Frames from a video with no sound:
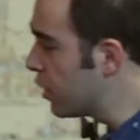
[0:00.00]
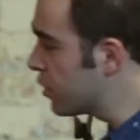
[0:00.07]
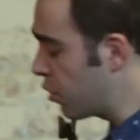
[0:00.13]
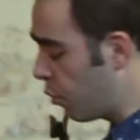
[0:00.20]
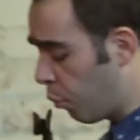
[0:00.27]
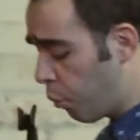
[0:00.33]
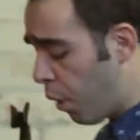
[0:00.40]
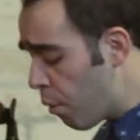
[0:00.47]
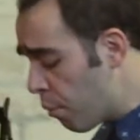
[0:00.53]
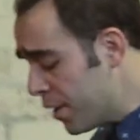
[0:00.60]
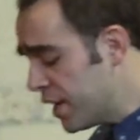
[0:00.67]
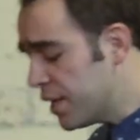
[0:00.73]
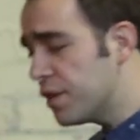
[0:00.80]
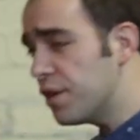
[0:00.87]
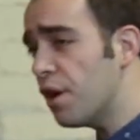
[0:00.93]
So what
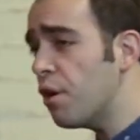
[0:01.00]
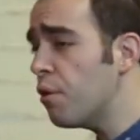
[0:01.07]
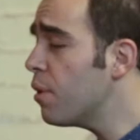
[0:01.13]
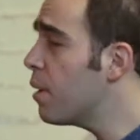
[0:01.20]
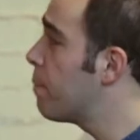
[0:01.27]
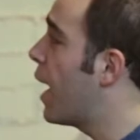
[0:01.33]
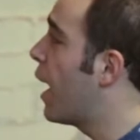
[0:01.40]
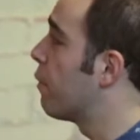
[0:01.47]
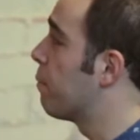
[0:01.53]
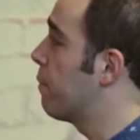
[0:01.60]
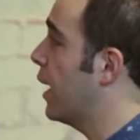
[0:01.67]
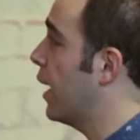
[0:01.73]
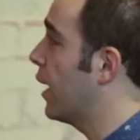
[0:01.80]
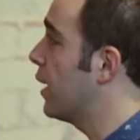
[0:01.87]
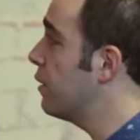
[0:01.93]
we know about
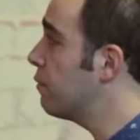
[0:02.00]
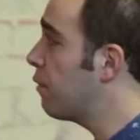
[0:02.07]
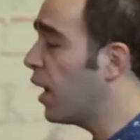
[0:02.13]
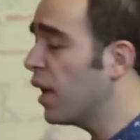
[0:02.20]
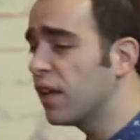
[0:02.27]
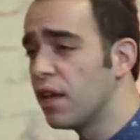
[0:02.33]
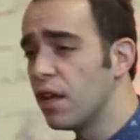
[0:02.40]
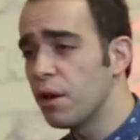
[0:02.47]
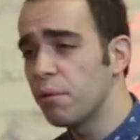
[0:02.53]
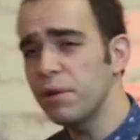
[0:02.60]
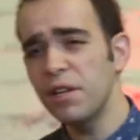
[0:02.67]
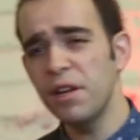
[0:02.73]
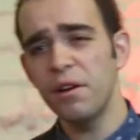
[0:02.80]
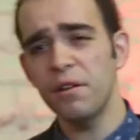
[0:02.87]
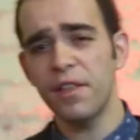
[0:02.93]
pain, right?
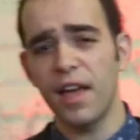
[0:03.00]
We know